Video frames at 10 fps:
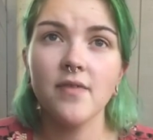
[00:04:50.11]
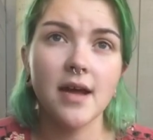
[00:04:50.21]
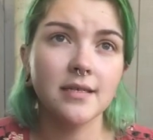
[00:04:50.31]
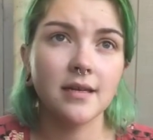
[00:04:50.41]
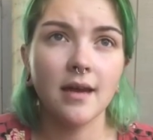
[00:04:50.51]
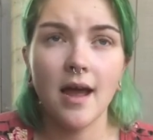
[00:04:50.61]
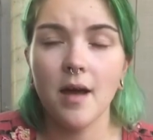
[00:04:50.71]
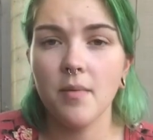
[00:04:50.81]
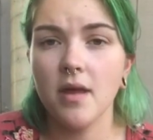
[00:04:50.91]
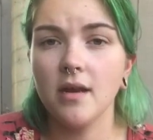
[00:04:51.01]
that's gonna
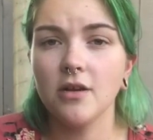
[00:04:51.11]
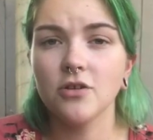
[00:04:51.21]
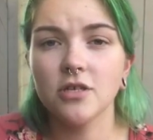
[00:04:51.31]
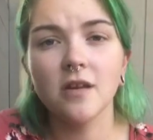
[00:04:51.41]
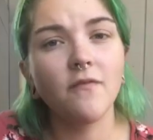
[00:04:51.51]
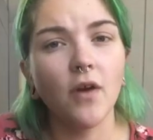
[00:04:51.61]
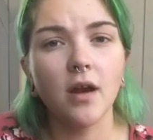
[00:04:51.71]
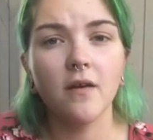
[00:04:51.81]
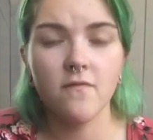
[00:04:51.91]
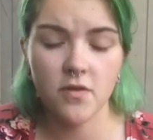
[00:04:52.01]
happen, and you're just
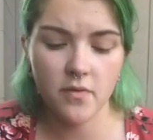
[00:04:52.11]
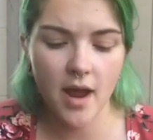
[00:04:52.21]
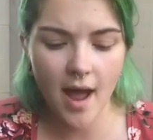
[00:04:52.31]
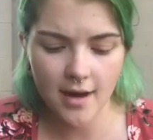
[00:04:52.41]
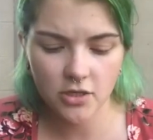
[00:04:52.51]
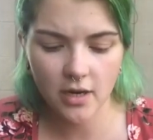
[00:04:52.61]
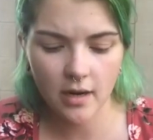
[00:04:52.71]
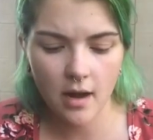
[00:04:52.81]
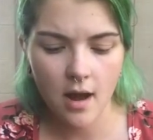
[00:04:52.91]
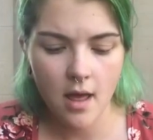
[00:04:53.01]
afraid of the reaction.